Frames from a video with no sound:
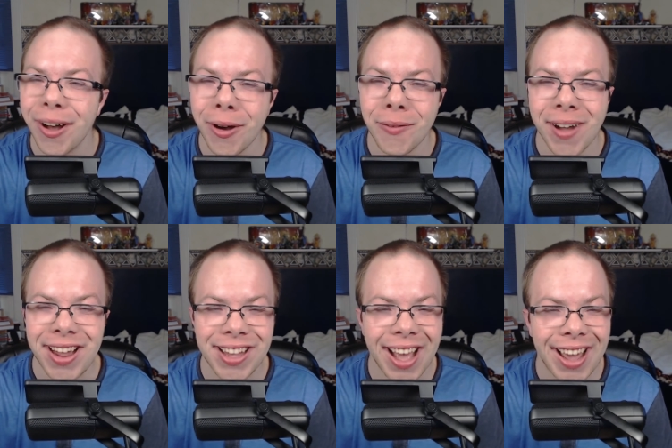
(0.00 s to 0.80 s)
oh
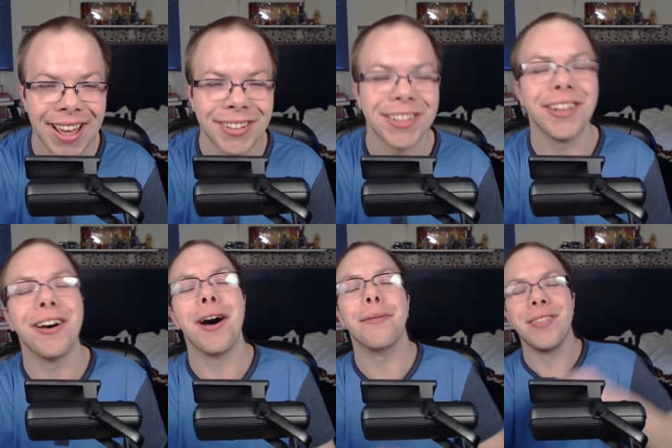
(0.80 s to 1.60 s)
my god, I
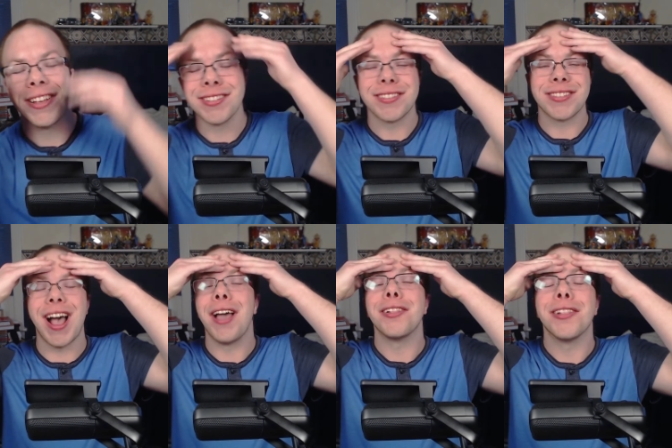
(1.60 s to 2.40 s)
love this.
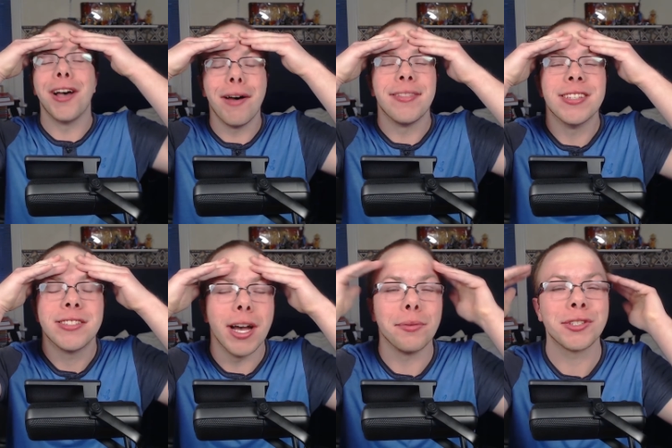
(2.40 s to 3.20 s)
I love this
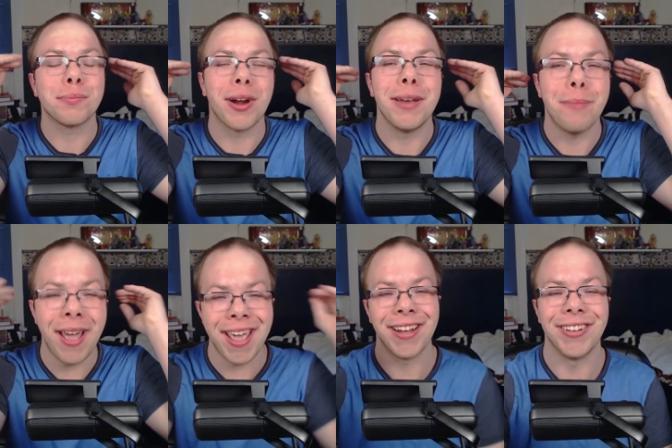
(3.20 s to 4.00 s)
double spread
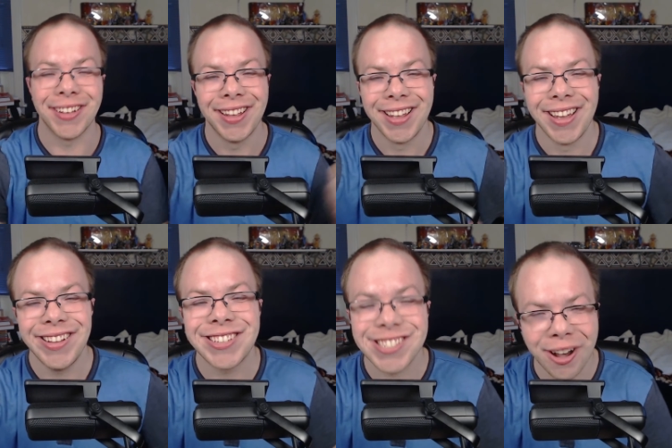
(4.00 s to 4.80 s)
panel.
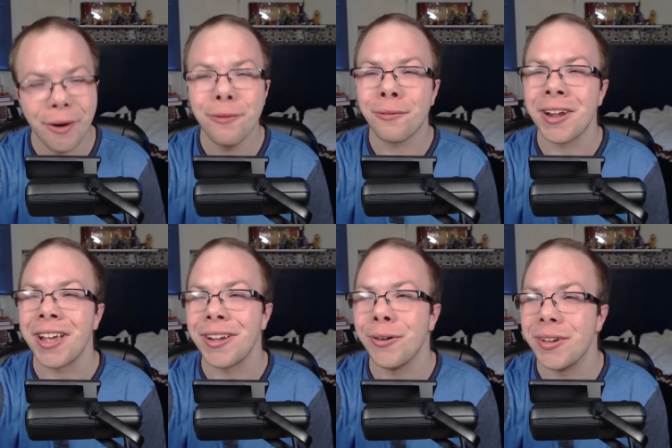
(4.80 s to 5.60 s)
So
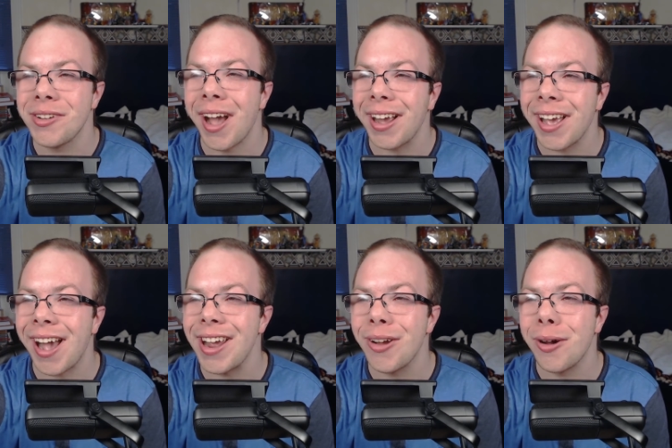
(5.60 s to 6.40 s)
freaking cool. You got
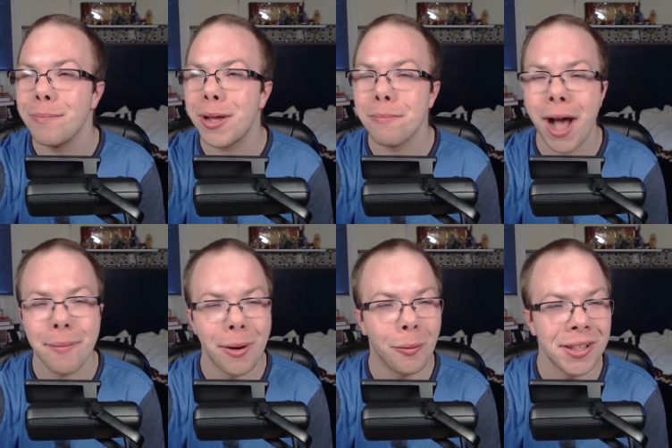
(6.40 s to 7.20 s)
Kaido and Big
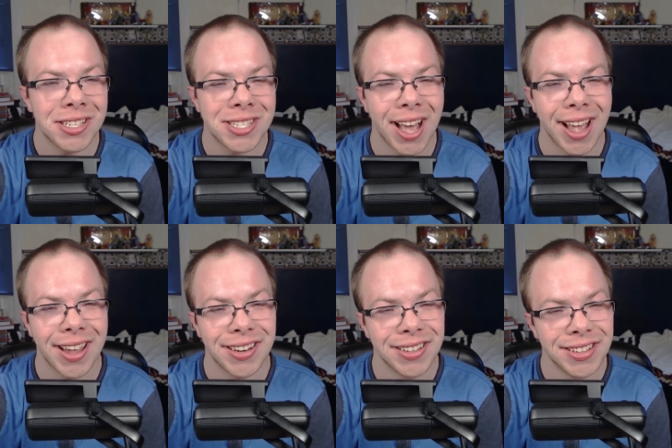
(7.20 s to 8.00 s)
Mom on one
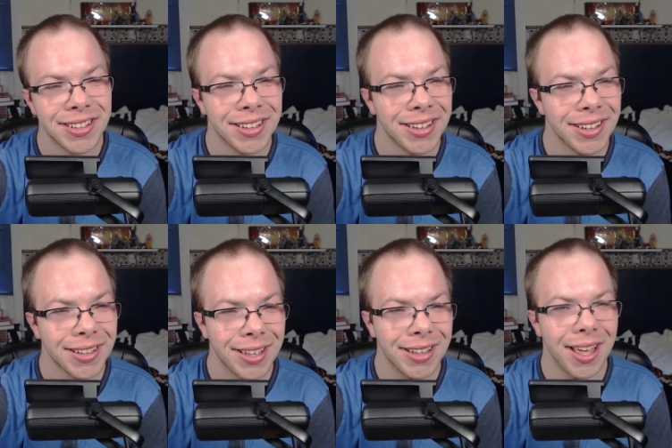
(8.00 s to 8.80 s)
side,
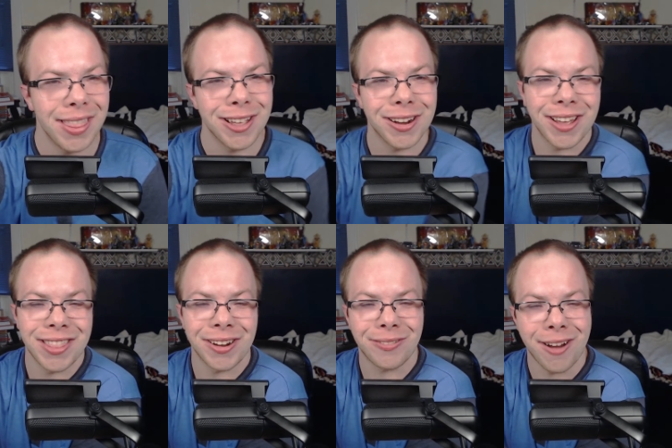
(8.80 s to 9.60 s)
and, and they're
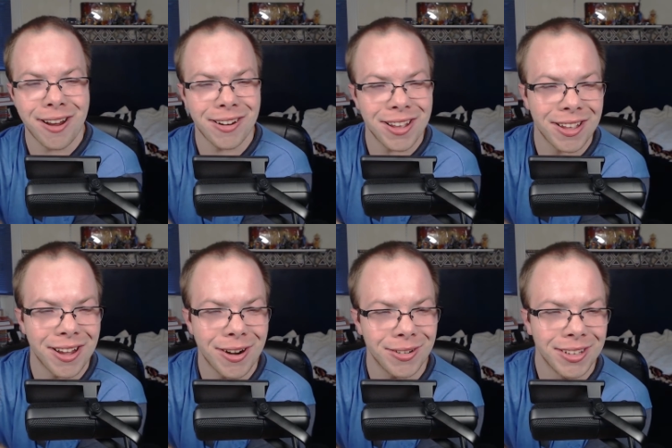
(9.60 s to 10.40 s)
and they're raring to
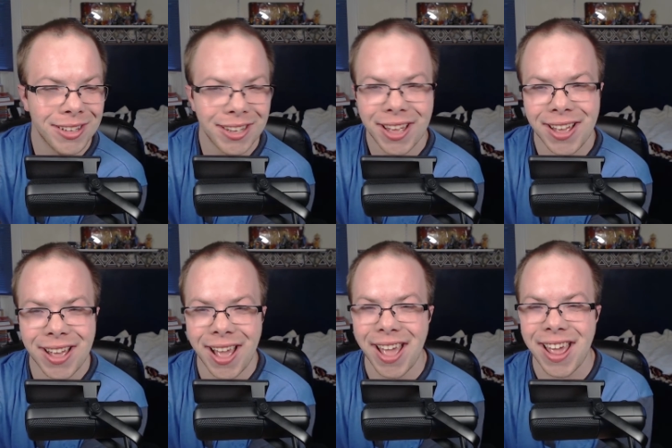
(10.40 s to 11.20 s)
go.
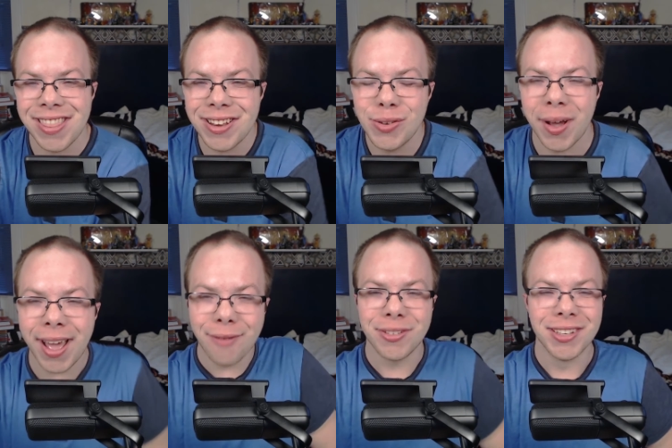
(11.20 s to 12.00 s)
And then you
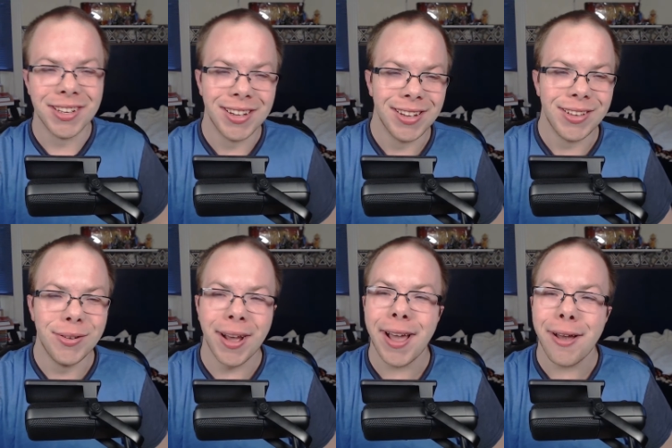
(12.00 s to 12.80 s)
have
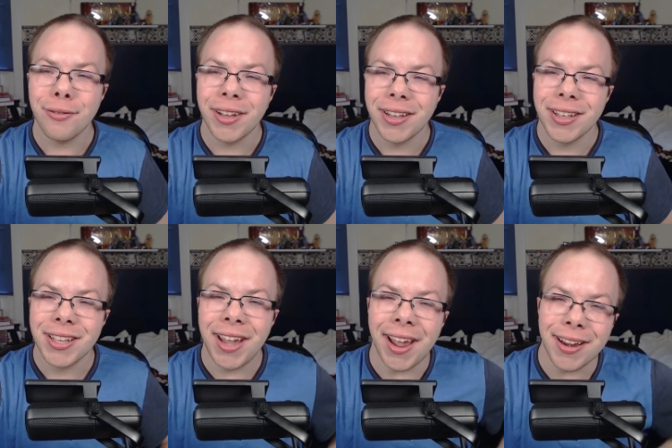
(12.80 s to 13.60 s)
you have
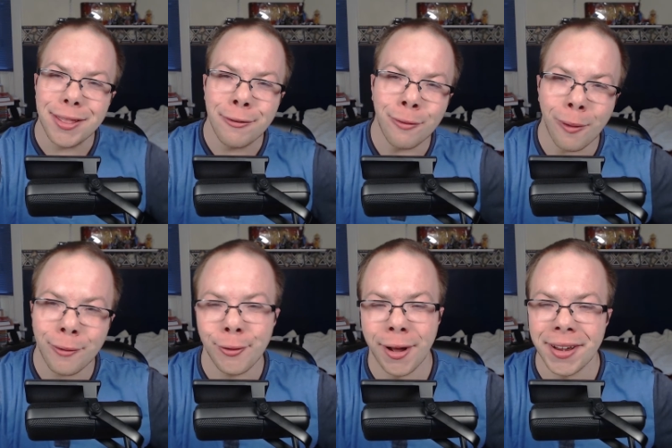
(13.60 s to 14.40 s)
Kid in the
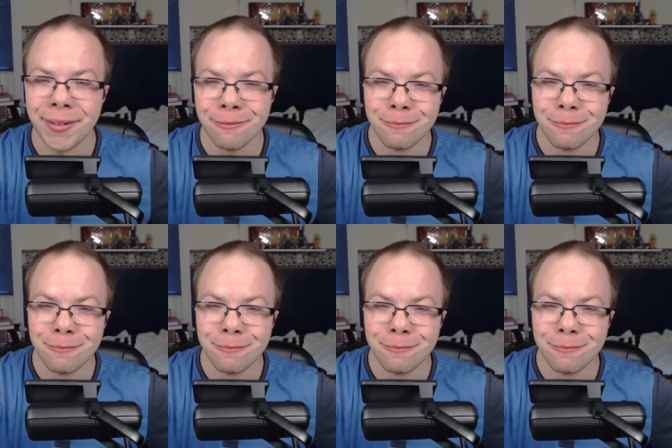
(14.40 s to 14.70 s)
forefront,